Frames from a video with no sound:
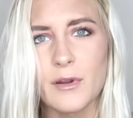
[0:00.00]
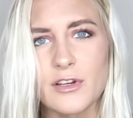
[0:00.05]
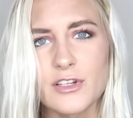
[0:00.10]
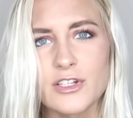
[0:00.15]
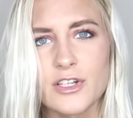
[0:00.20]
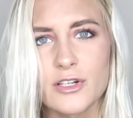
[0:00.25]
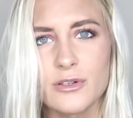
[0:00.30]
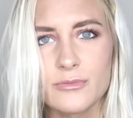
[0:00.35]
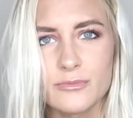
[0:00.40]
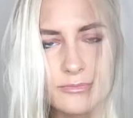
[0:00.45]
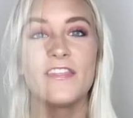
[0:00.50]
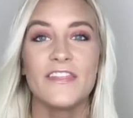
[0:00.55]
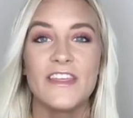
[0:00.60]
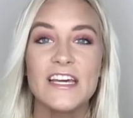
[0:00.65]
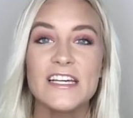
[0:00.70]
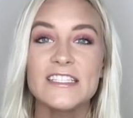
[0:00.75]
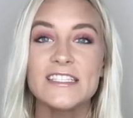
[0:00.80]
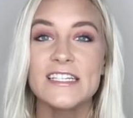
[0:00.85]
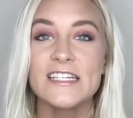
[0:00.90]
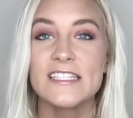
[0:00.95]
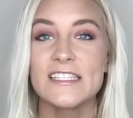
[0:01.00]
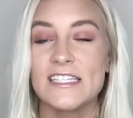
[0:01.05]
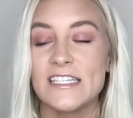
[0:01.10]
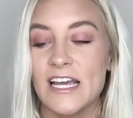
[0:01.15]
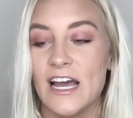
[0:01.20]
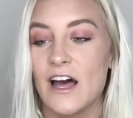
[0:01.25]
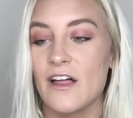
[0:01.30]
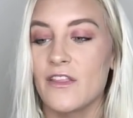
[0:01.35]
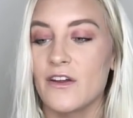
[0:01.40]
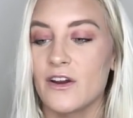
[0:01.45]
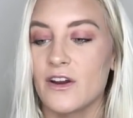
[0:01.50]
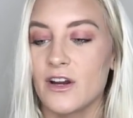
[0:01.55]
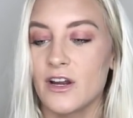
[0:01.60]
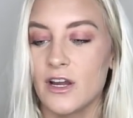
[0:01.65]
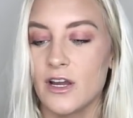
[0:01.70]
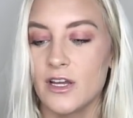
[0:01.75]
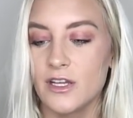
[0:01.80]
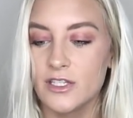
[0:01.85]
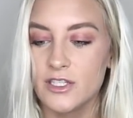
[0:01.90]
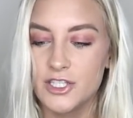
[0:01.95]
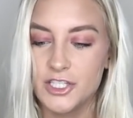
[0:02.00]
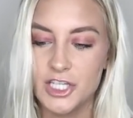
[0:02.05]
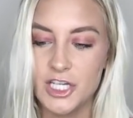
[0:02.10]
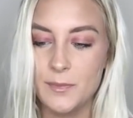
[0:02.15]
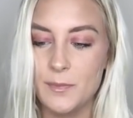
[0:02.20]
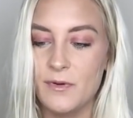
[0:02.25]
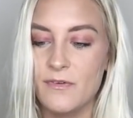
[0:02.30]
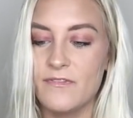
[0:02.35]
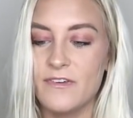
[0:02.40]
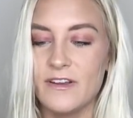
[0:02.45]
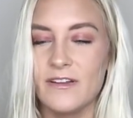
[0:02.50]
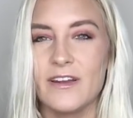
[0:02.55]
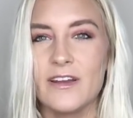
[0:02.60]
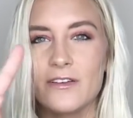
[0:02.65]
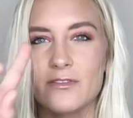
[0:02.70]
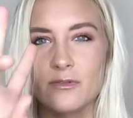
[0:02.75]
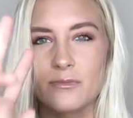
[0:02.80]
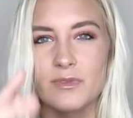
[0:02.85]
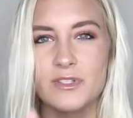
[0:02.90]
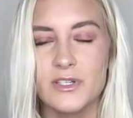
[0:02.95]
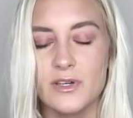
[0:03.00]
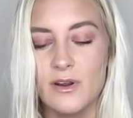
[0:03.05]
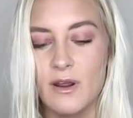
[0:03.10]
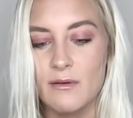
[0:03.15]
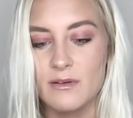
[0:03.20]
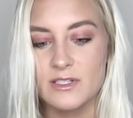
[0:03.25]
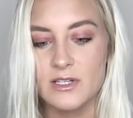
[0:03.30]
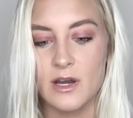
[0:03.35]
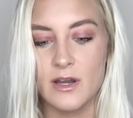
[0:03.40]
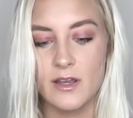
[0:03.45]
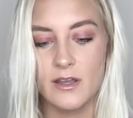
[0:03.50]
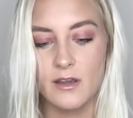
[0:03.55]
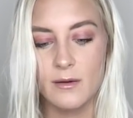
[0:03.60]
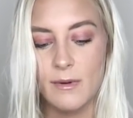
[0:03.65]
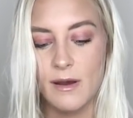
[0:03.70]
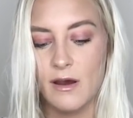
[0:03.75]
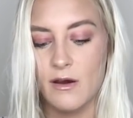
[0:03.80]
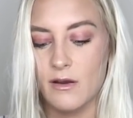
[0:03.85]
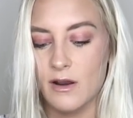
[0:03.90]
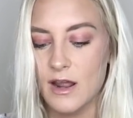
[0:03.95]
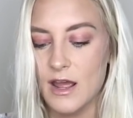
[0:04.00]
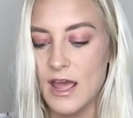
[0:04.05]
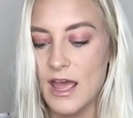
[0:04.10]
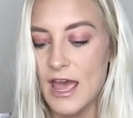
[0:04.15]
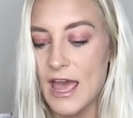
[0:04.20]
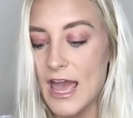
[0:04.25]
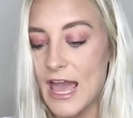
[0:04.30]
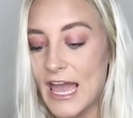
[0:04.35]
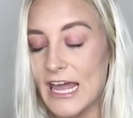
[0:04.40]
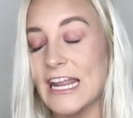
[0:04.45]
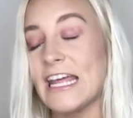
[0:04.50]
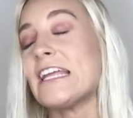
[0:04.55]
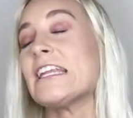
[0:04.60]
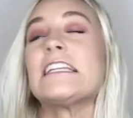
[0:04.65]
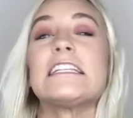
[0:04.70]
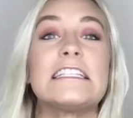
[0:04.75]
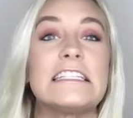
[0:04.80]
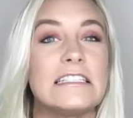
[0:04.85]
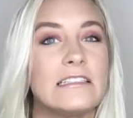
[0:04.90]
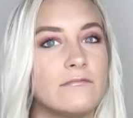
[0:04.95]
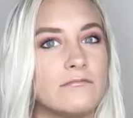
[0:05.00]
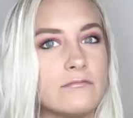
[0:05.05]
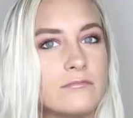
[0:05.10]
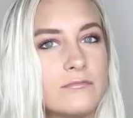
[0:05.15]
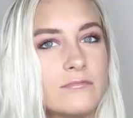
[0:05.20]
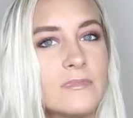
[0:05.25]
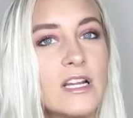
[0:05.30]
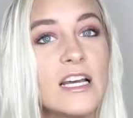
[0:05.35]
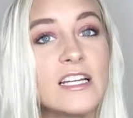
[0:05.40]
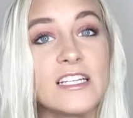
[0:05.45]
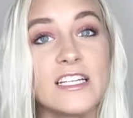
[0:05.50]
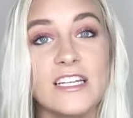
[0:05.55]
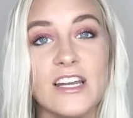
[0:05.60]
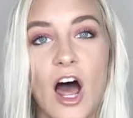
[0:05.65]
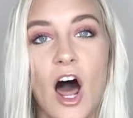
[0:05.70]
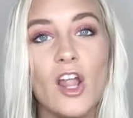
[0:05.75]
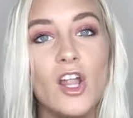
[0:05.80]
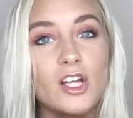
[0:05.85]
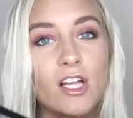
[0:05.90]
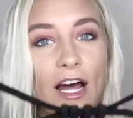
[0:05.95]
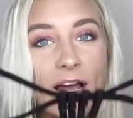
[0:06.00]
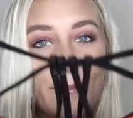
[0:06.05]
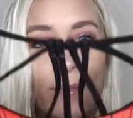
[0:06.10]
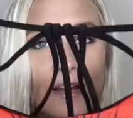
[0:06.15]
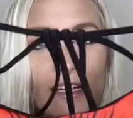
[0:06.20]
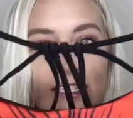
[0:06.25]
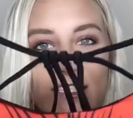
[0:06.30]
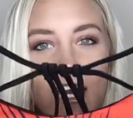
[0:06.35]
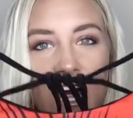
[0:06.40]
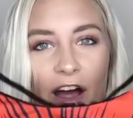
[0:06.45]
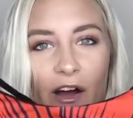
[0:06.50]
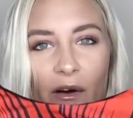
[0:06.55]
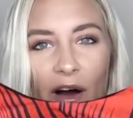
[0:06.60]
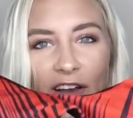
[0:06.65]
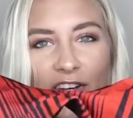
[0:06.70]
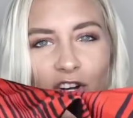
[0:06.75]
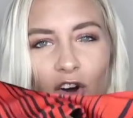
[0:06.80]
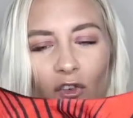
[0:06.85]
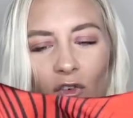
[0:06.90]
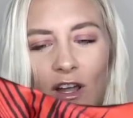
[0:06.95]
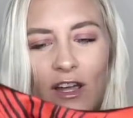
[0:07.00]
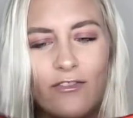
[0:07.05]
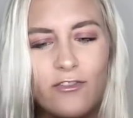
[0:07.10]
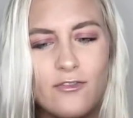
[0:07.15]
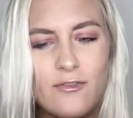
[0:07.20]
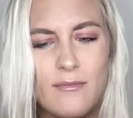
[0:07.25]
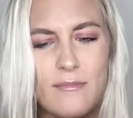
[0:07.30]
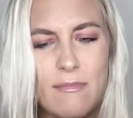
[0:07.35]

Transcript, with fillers: I'm not sure. This is the other cheap feeling swimsuit I was talking about. And it mm, did not look like my style. I don't even